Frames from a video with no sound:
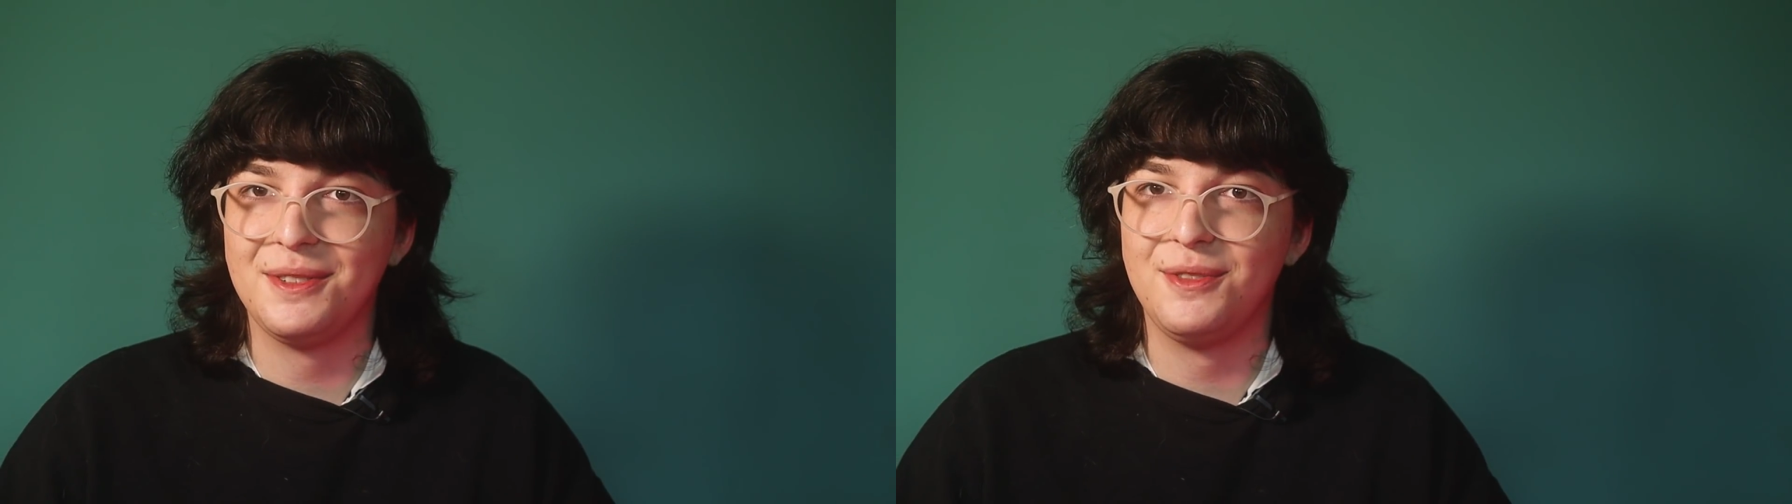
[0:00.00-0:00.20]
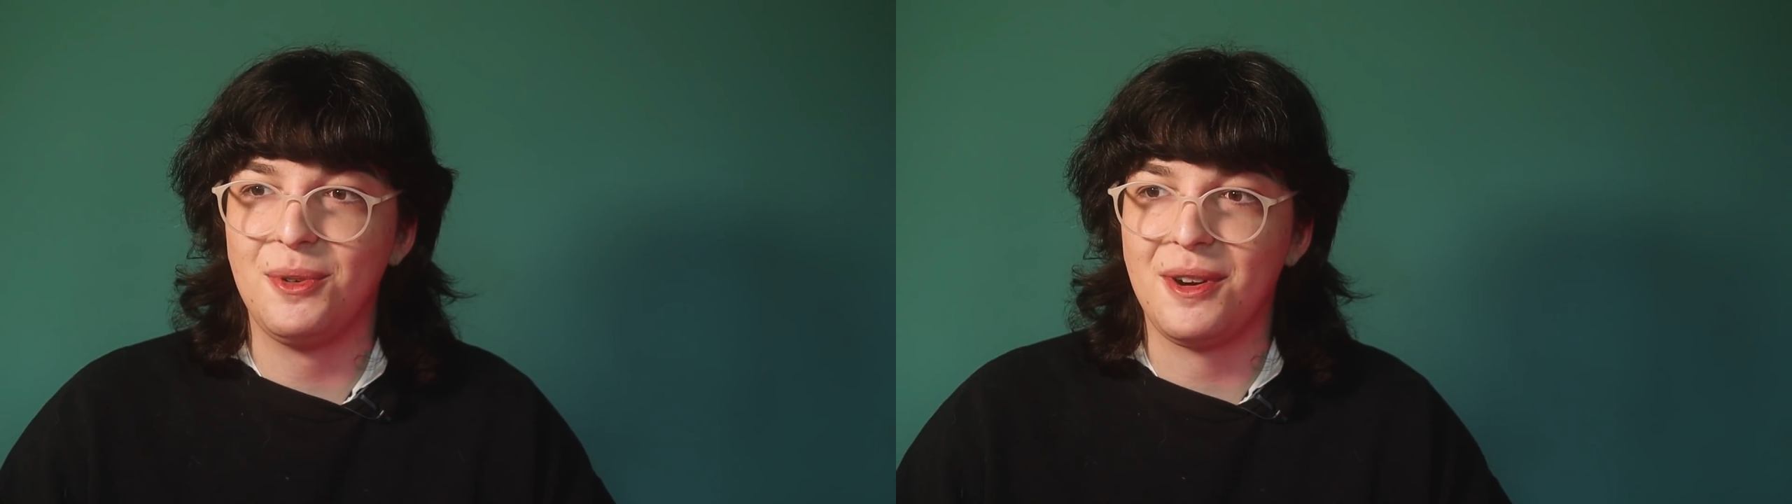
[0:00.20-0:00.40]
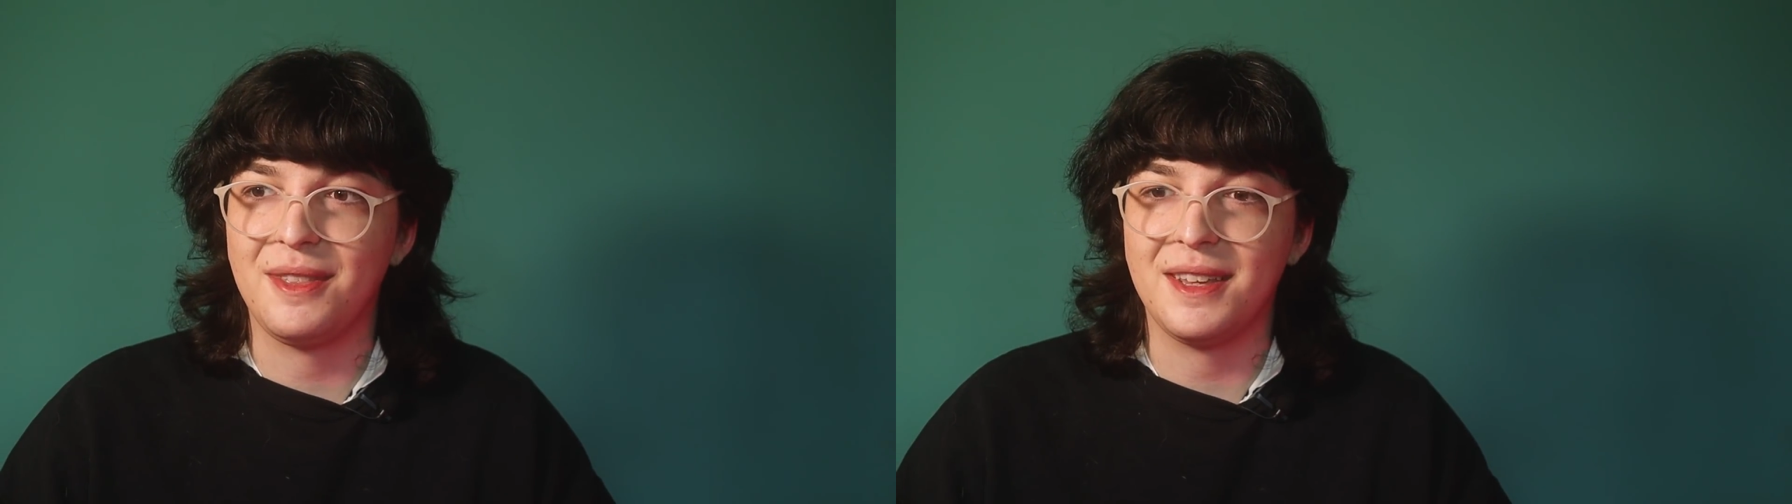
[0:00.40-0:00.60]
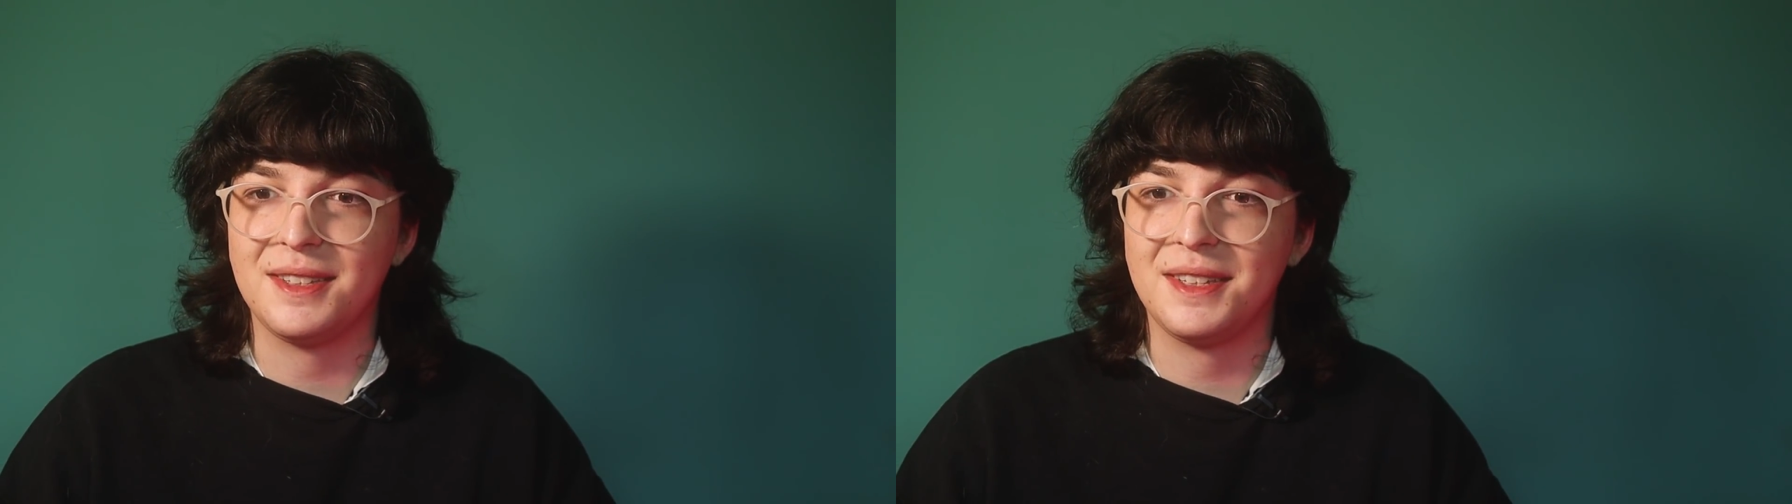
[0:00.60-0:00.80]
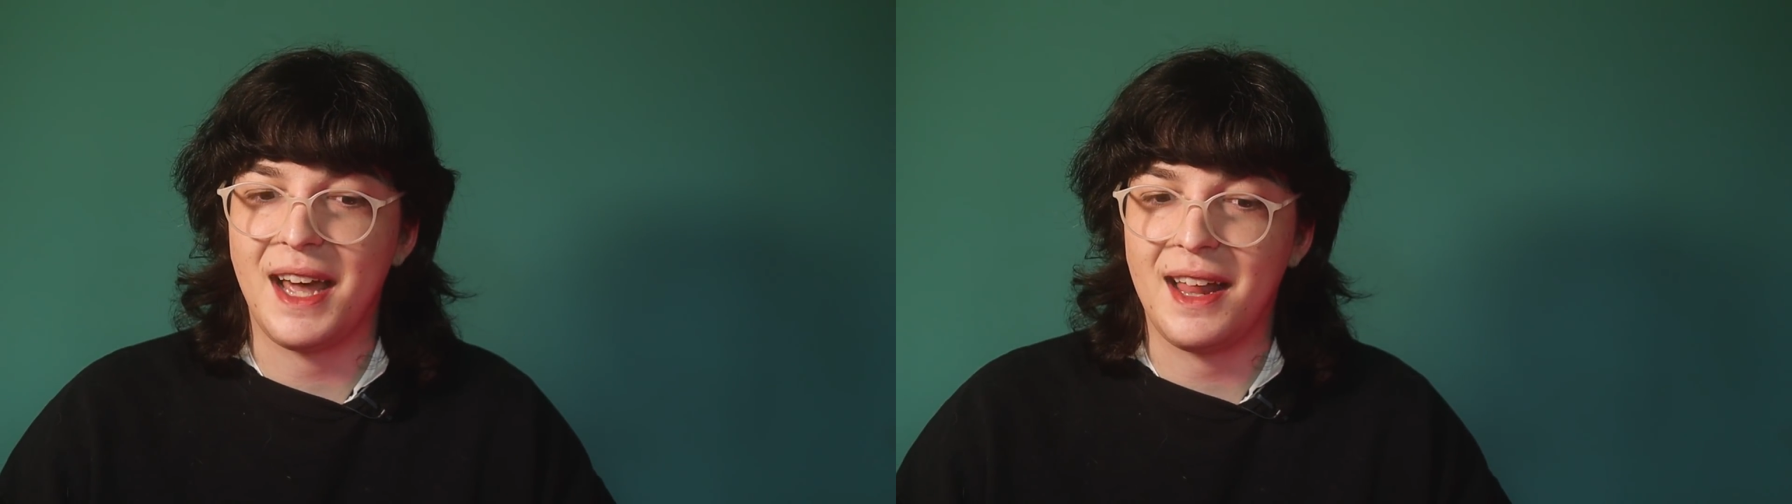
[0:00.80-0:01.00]
for
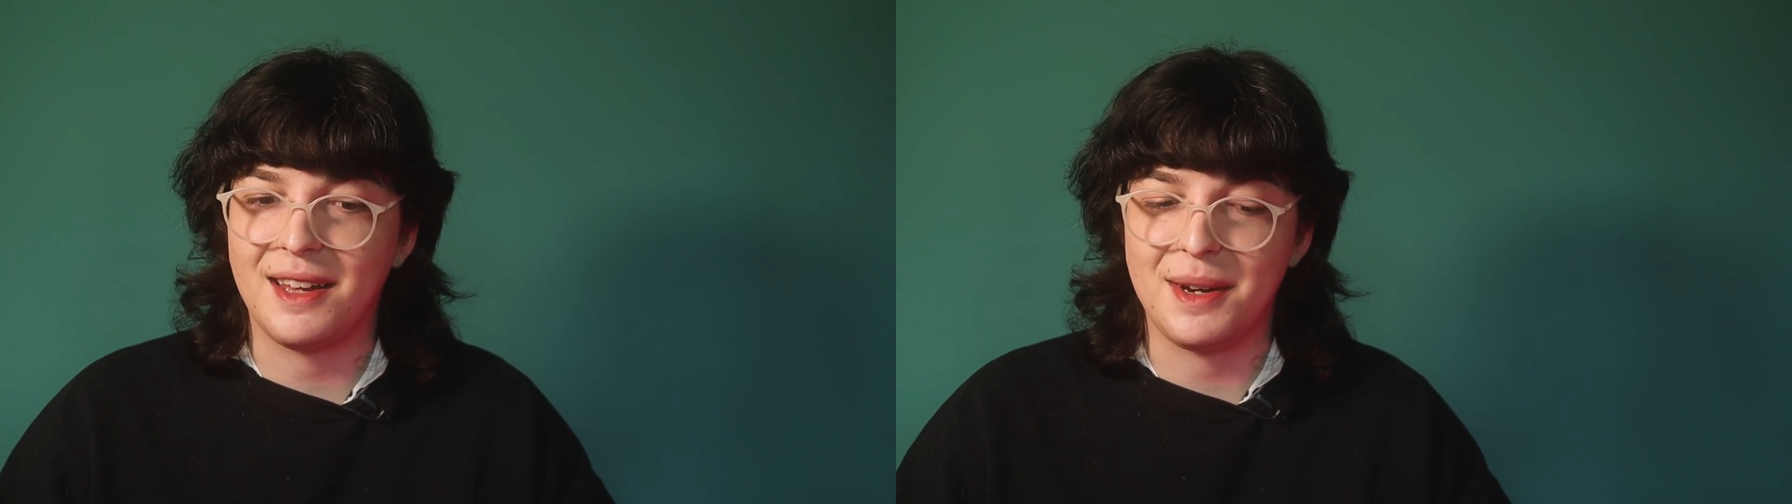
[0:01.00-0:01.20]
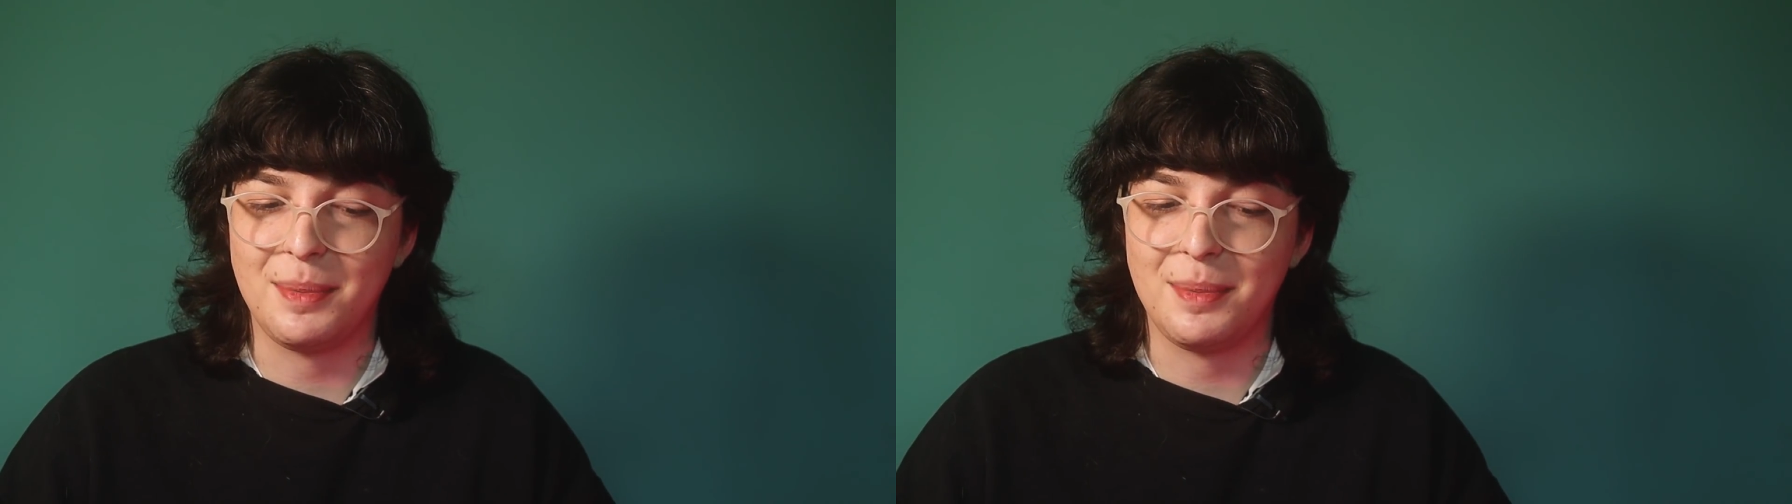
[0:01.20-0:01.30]
this gallery